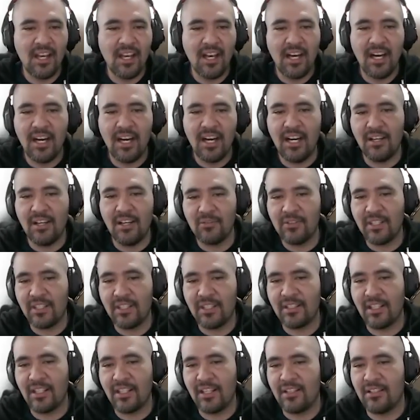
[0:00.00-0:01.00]

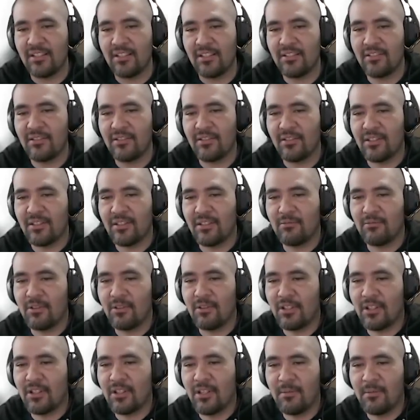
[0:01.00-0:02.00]
Usactar Soccer
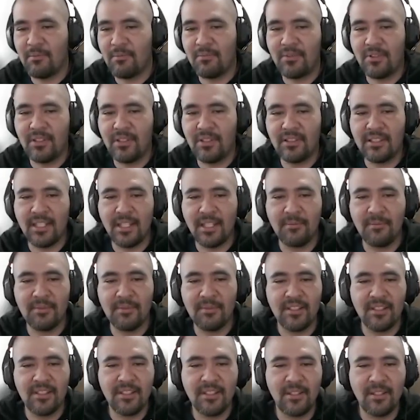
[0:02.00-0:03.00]
World Cup real-time
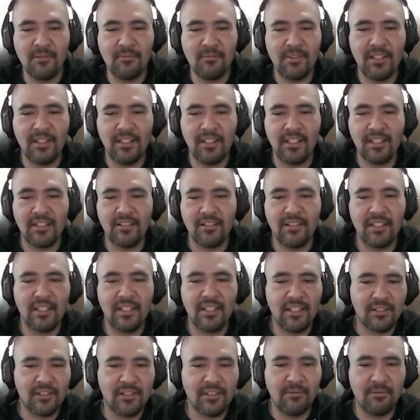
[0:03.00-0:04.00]
system with Linkerd
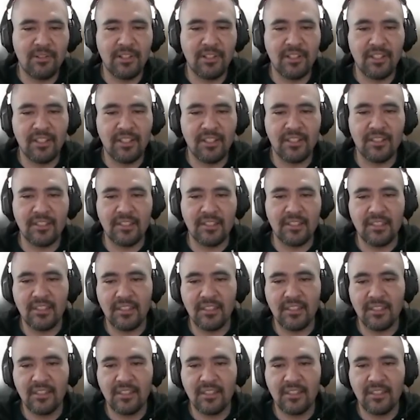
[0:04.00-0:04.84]
and Kubernetes.